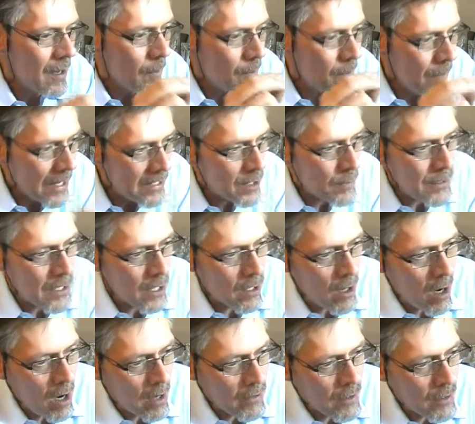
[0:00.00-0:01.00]
Blessed be the
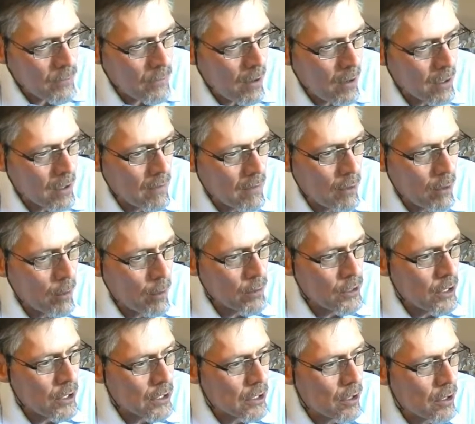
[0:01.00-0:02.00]
God and the Father of our Lord
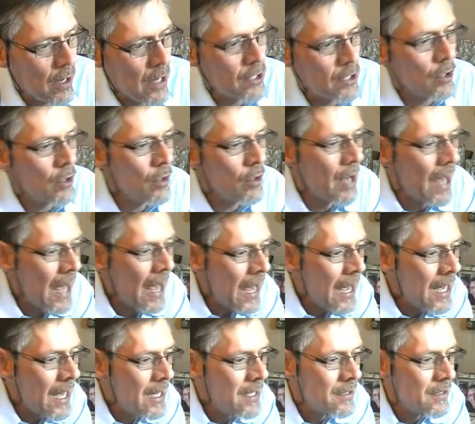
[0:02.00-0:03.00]
Jesus Christ, who
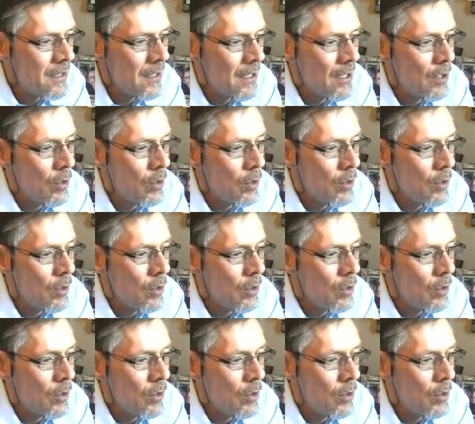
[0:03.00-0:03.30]
has,